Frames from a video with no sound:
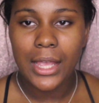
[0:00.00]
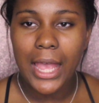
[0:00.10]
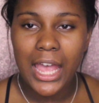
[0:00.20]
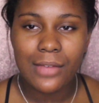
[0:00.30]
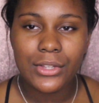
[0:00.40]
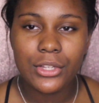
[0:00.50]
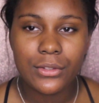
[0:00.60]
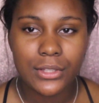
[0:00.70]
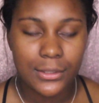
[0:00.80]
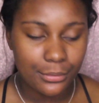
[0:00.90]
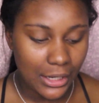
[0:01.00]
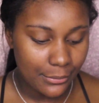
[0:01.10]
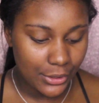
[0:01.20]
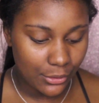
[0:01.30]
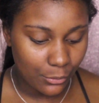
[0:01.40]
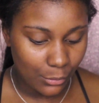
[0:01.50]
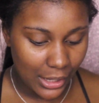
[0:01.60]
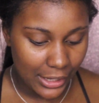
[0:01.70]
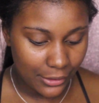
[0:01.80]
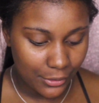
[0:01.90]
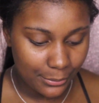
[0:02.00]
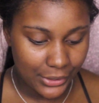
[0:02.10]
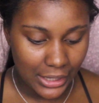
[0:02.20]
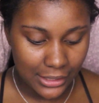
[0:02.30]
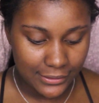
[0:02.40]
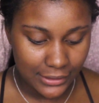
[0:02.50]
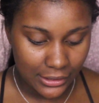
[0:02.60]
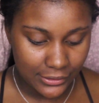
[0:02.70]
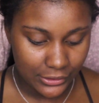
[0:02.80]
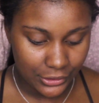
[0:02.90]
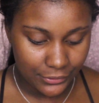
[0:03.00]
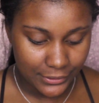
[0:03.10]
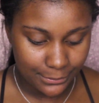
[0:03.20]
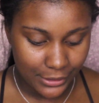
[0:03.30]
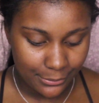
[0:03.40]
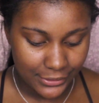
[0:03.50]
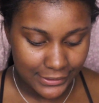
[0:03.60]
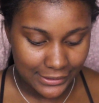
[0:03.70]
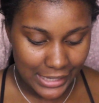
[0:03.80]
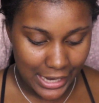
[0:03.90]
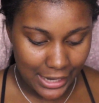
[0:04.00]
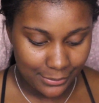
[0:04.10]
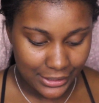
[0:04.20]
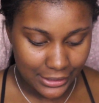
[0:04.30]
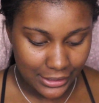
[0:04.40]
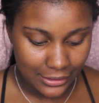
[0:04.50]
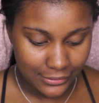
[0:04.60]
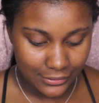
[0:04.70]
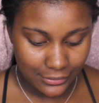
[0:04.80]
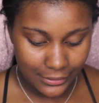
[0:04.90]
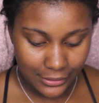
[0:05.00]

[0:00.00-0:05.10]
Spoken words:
I haven't used this primer in a while, but I decided to use this primer today because,